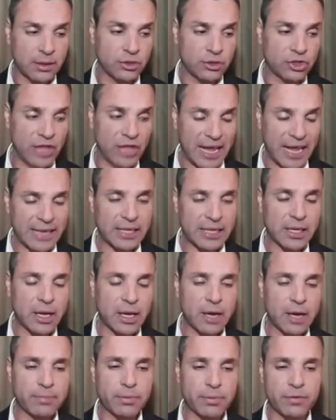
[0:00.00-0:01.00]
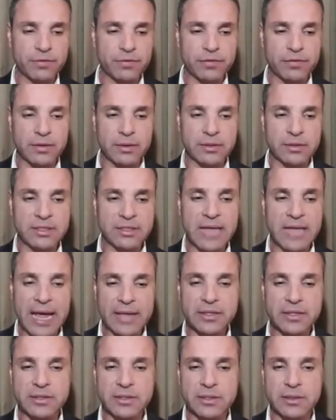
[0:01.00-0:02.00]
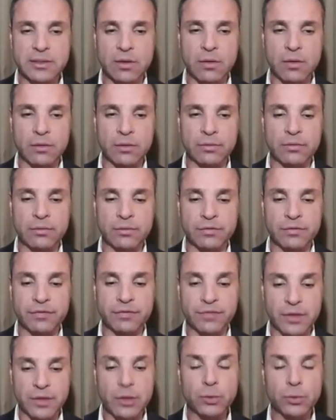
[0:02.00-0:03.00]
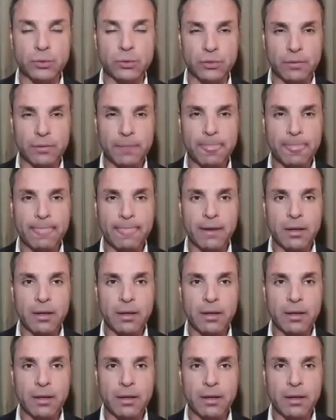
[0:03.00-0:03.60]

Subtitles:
jacking up of the taxes on fuel